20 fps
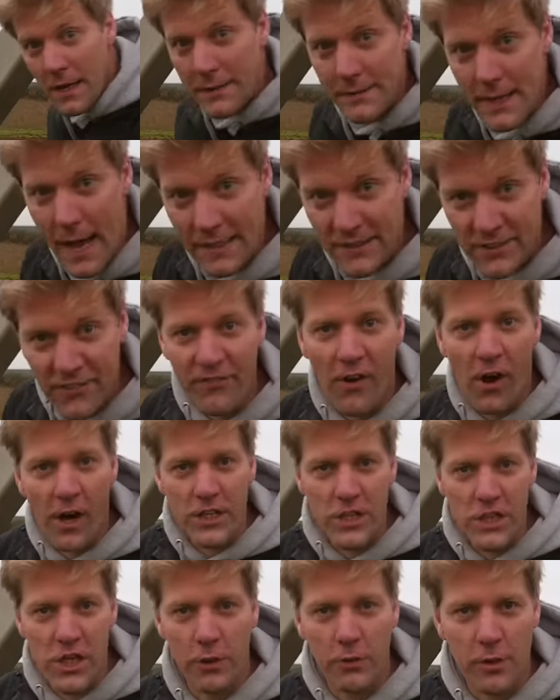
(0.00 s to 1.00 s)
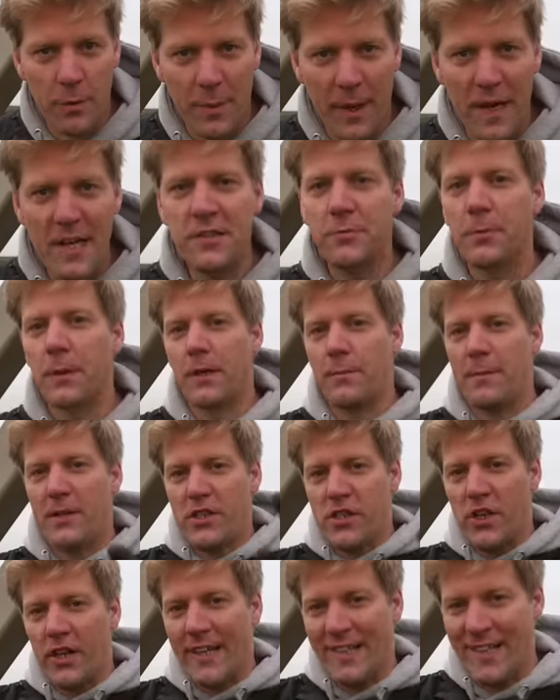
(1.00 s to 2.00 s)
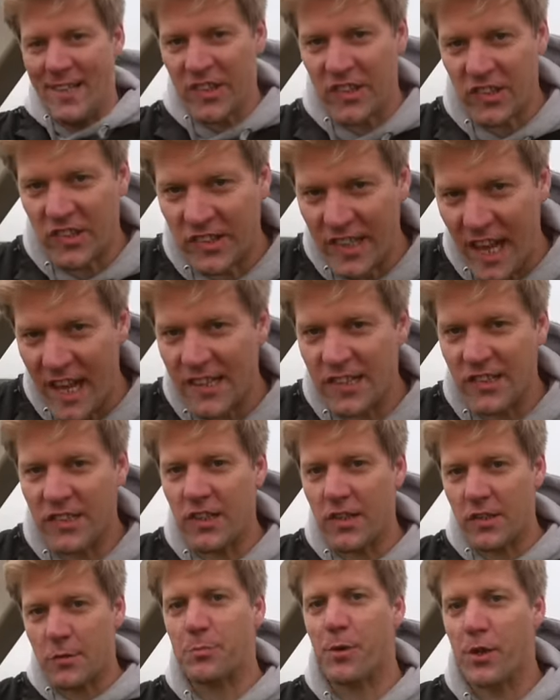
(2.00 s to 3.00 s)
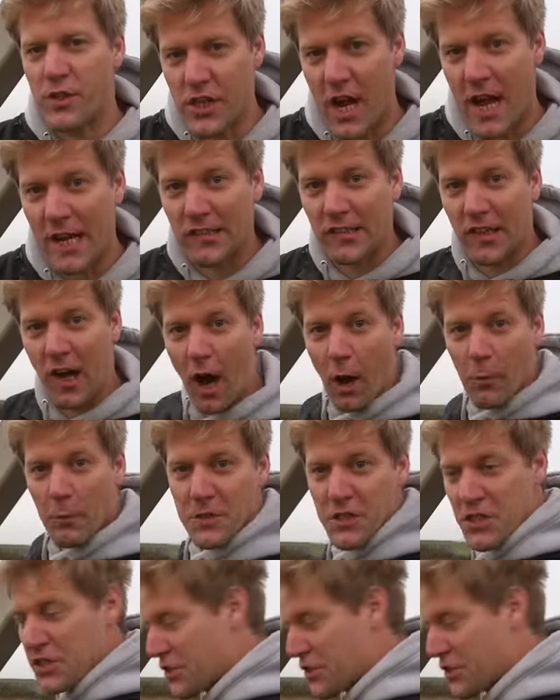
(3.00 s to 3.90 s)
Now, to fine-tune the beast, we're going to be chucking a standard projectile, which